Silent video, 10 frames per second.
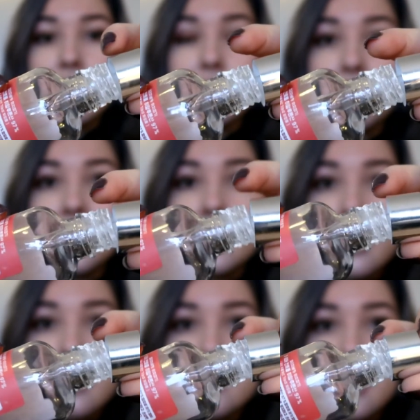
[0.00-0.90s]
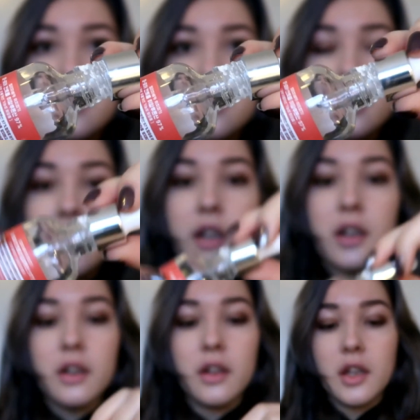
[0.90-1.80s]
of crystallization
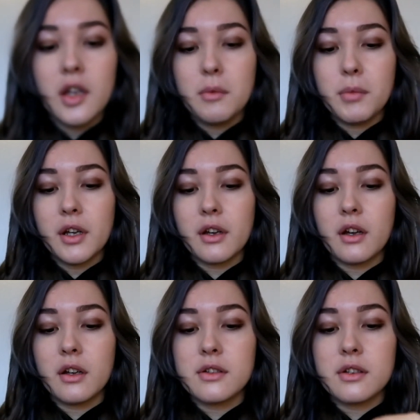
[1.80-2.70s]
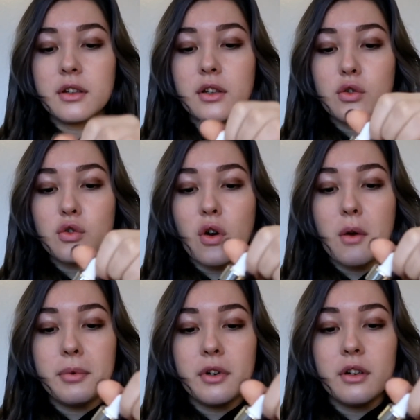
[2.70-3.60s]
here because the
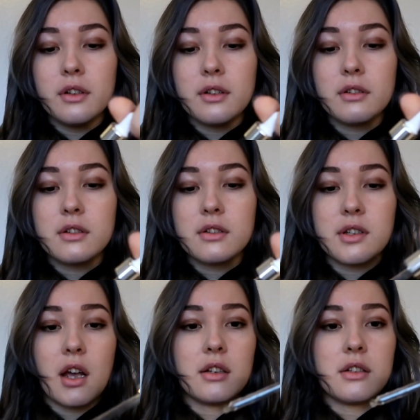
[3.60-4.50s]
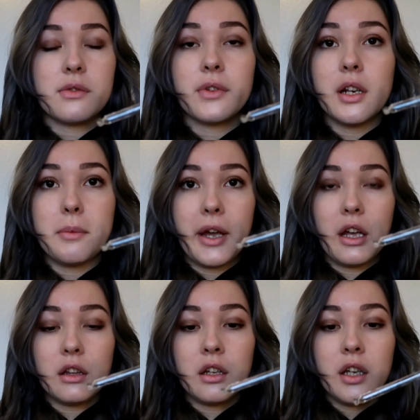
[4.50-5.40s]
dropper sucks really
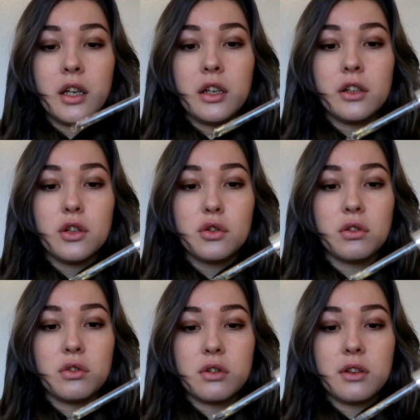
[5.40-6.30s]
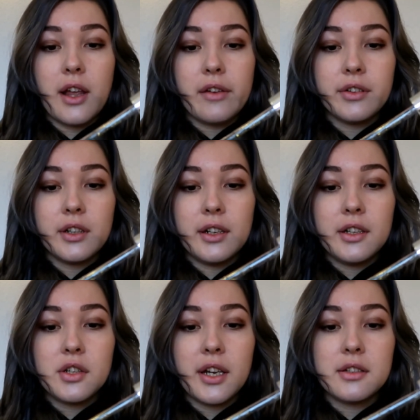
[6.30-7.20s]
bad. They should definitely
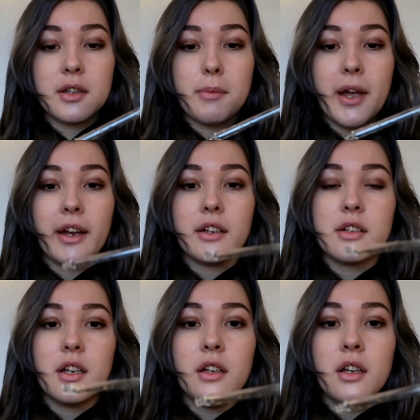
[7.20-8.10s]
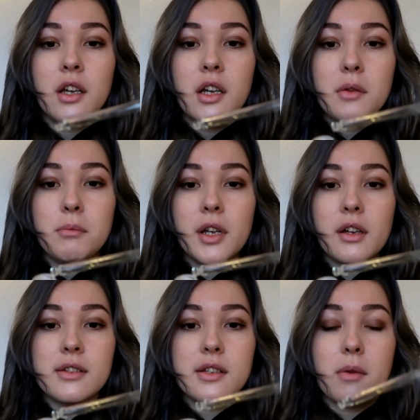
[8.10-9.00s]
change the packaging,
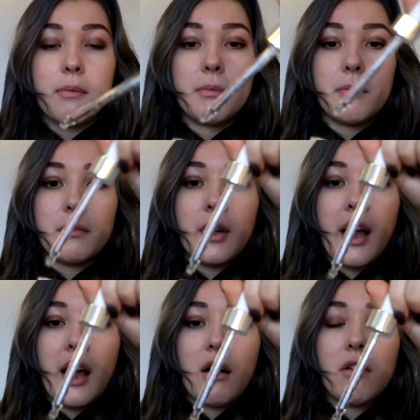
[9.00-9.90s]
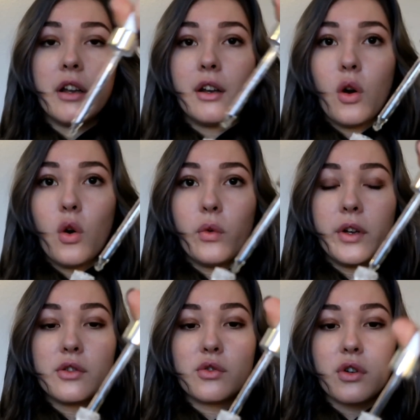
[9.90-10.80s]
because somehow it
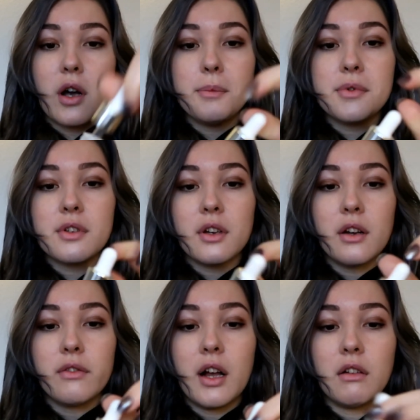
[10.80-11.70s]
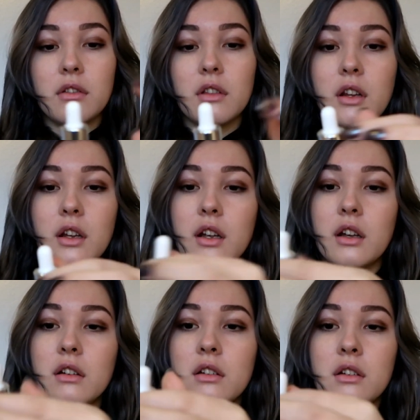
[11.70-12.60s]
always drops around the